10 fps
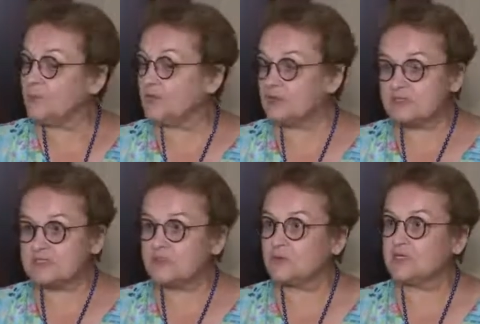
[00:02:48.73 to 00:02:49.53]
We
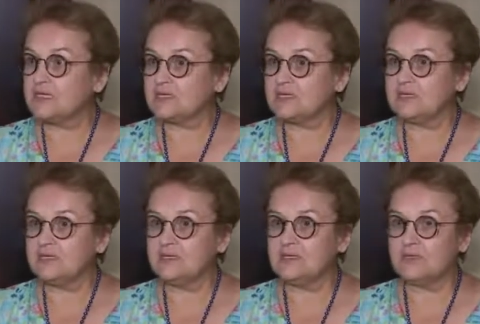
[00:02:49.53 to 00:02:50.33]
also had
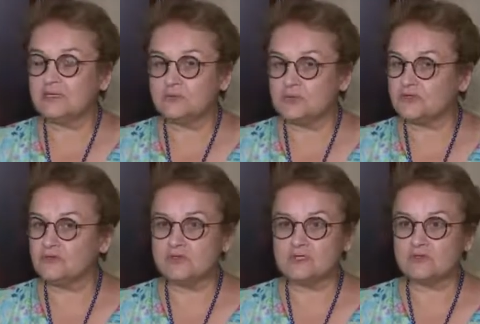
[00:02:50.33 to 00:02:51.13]
a, an
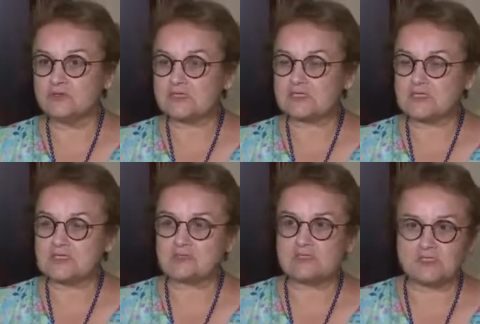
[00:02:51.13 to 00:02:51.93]
opportunity to
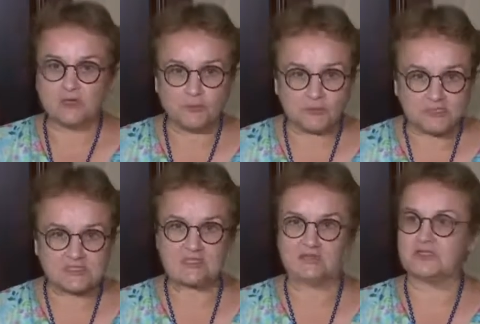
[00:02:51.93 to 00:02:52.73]
discuss with your
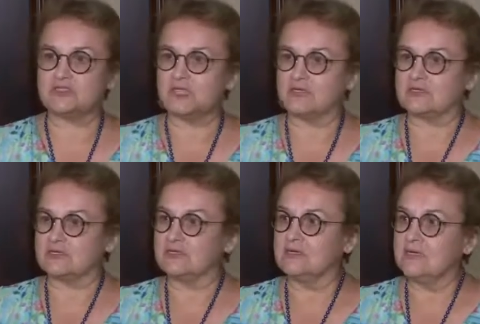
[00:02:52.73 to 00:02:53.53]
prosecutor
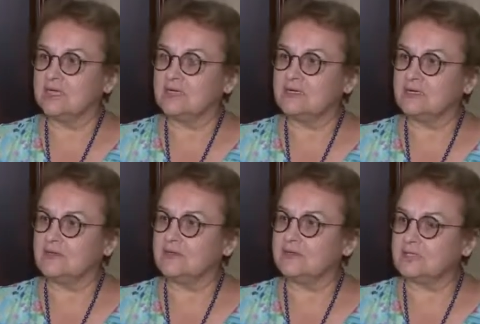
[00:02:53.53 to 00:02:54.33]
general
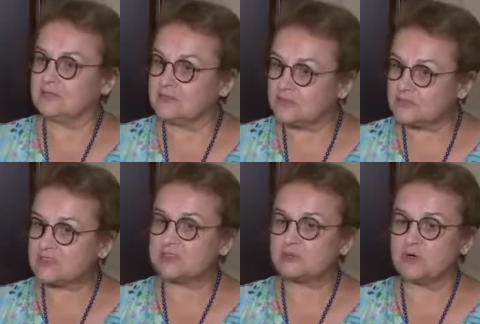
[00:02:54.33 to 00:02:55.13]
uh, that
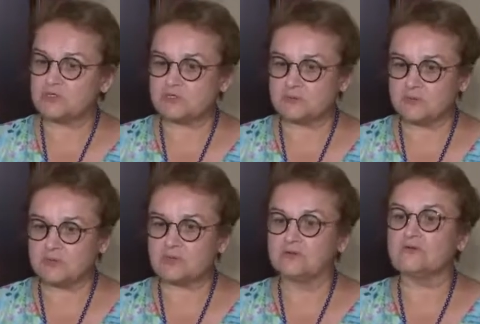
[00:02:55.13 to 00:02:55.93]
those
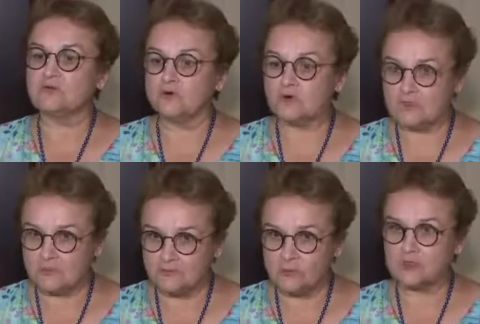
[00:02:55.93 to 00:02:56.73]
responsible for
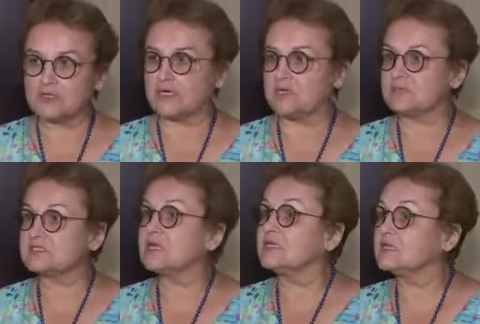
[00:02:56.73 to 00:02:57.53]
war
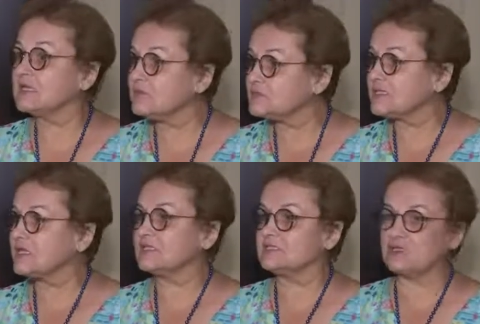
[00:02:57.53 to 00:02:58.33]
crimes and crimes
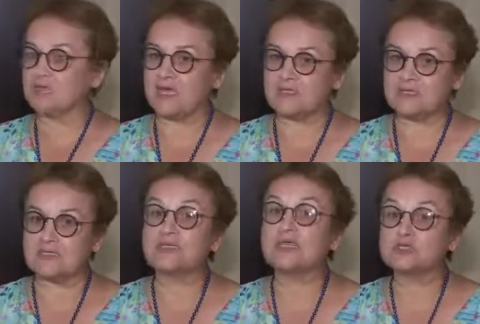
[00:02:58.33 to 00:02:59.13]
against
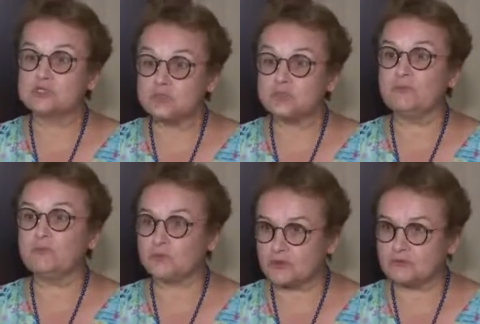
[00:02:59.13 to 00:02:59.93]
humanity, they should be
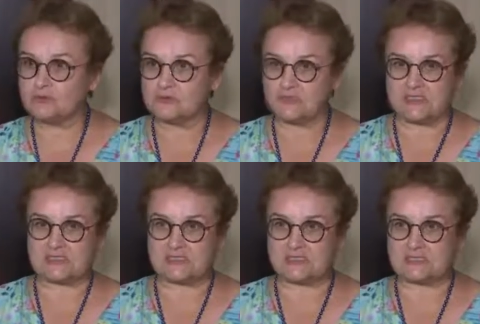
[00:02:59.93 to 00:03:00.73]
brought to
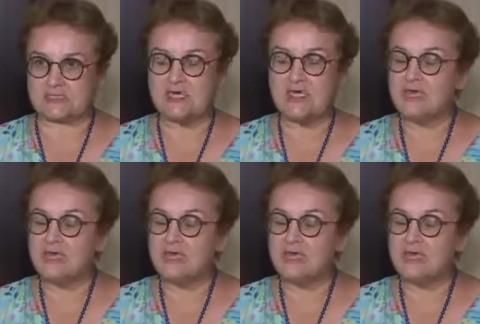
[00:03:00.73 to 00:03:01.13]
justice.